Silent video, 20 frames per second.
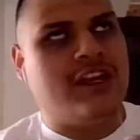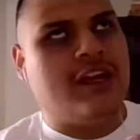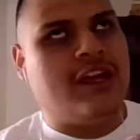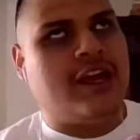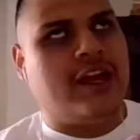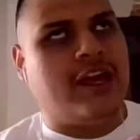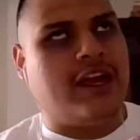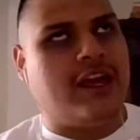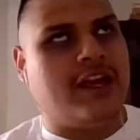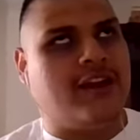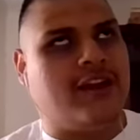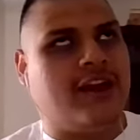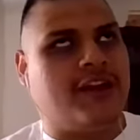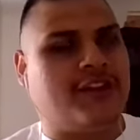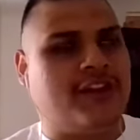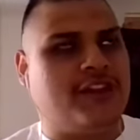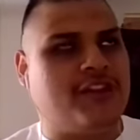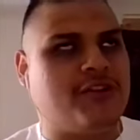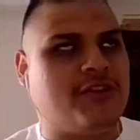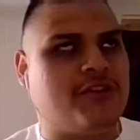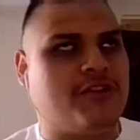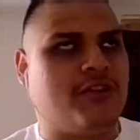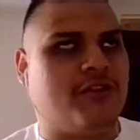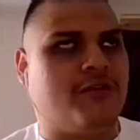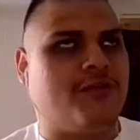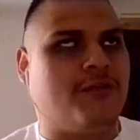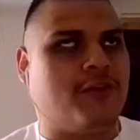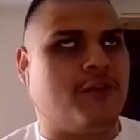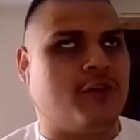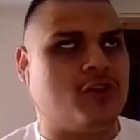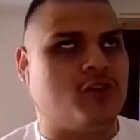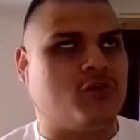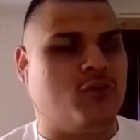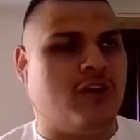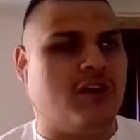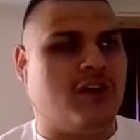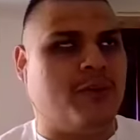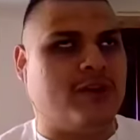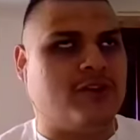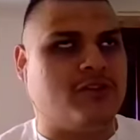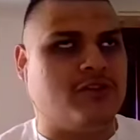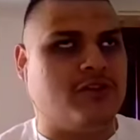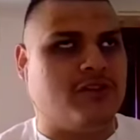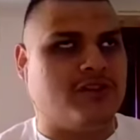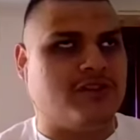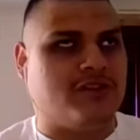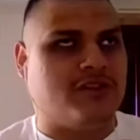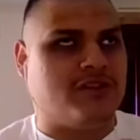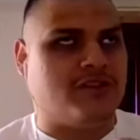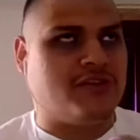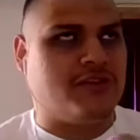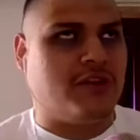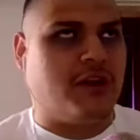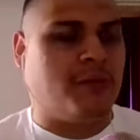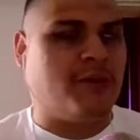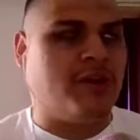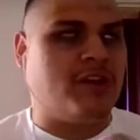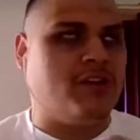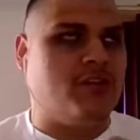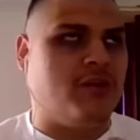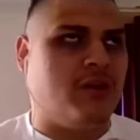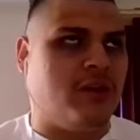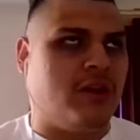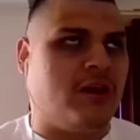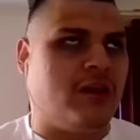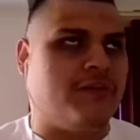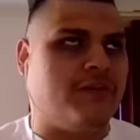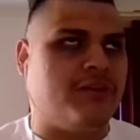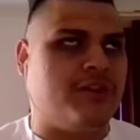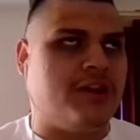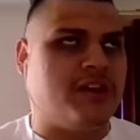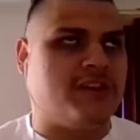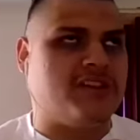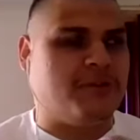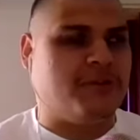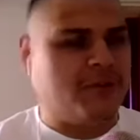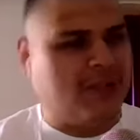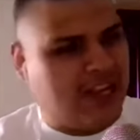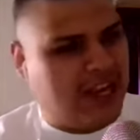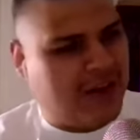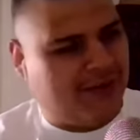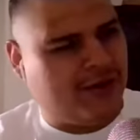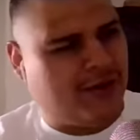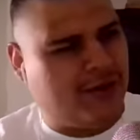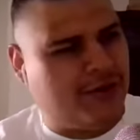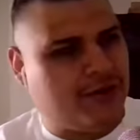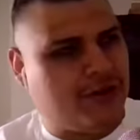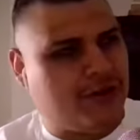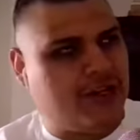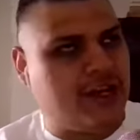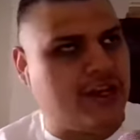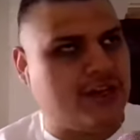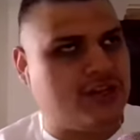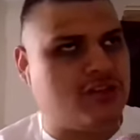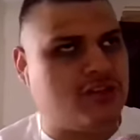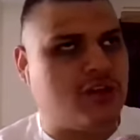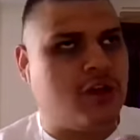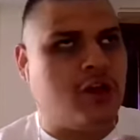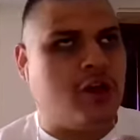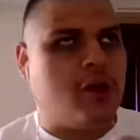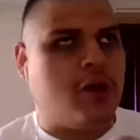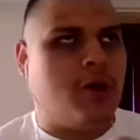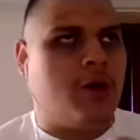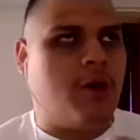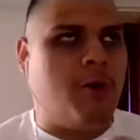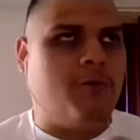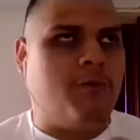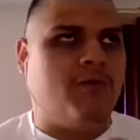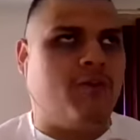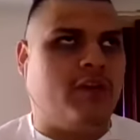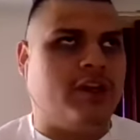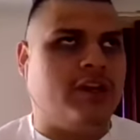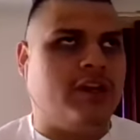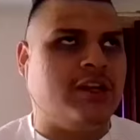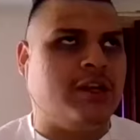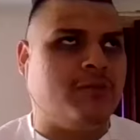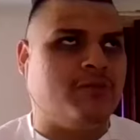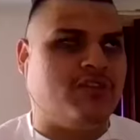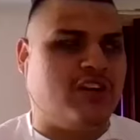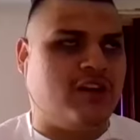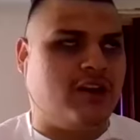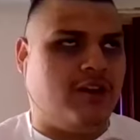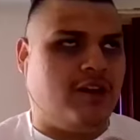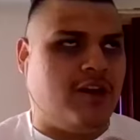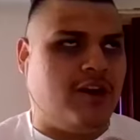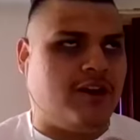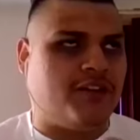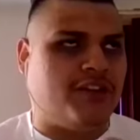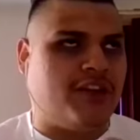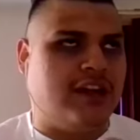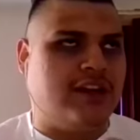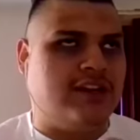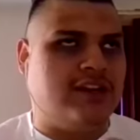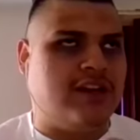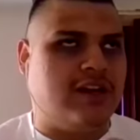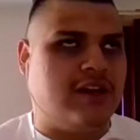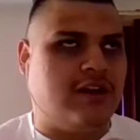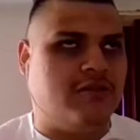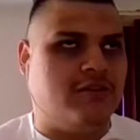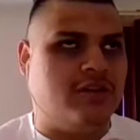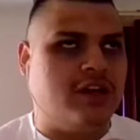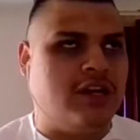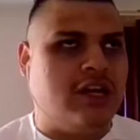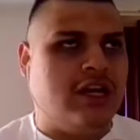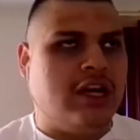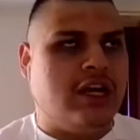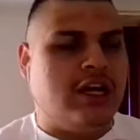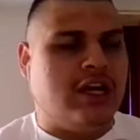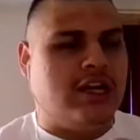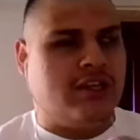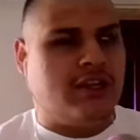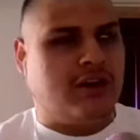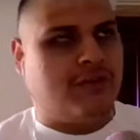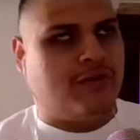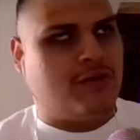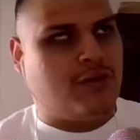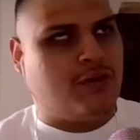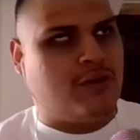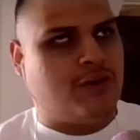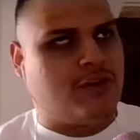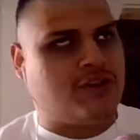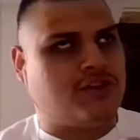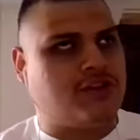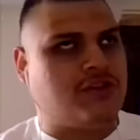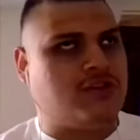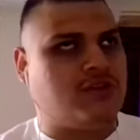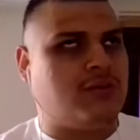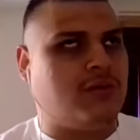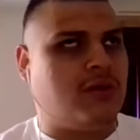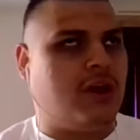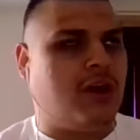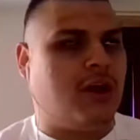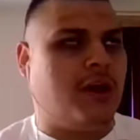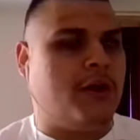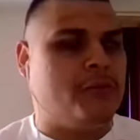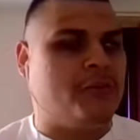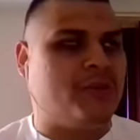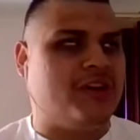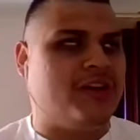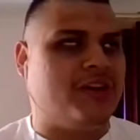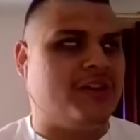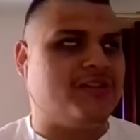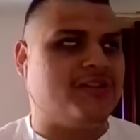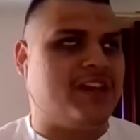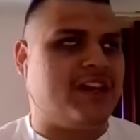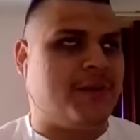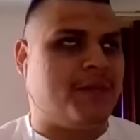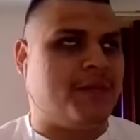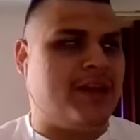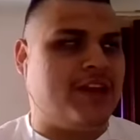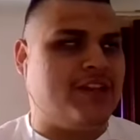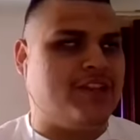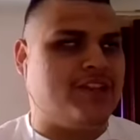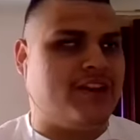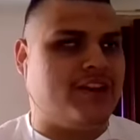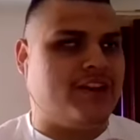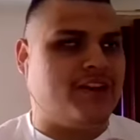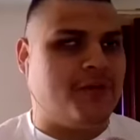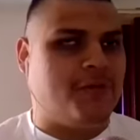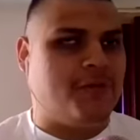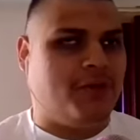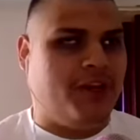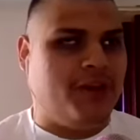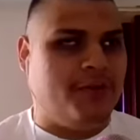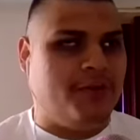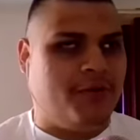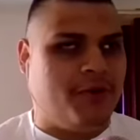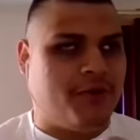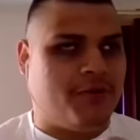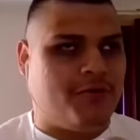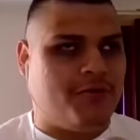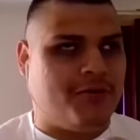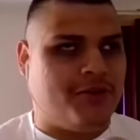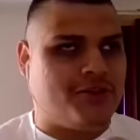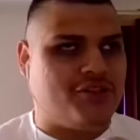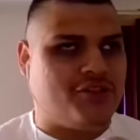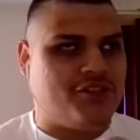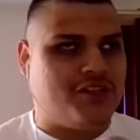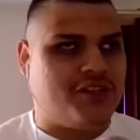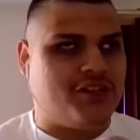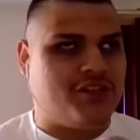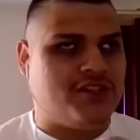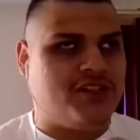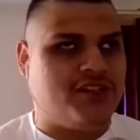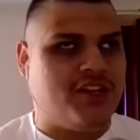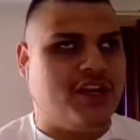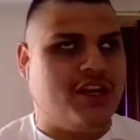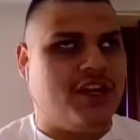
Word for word: And I think you're the first one on my show because there's I'm going to do a lot of things. I'm going to have another guest, hopefully, I'm trying to lock that down. And then, of course, uh, I'm going to take a page out of your playbook, which is